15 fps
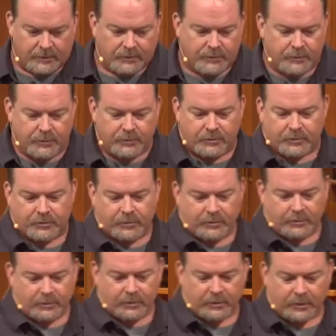through
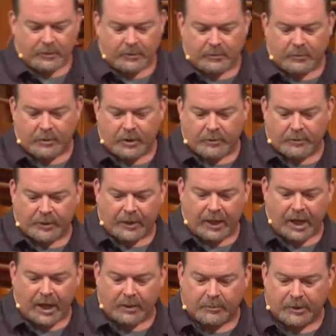the Brethren
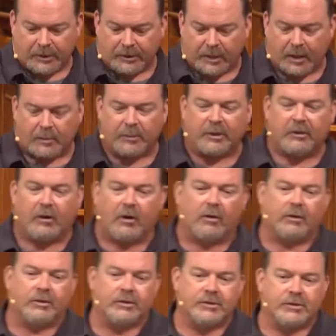Academy. Now I'm in
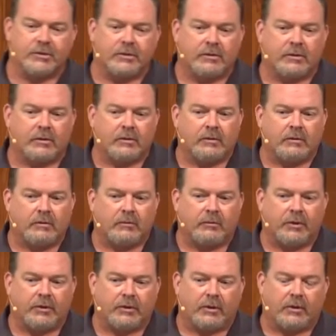college
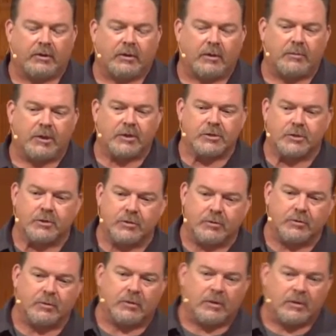with
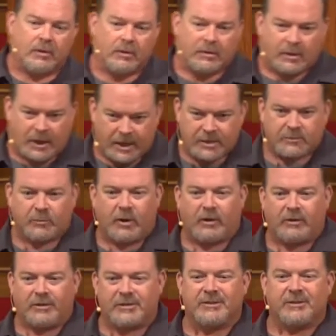WSU, as
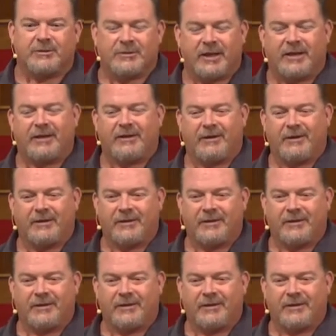well as still taking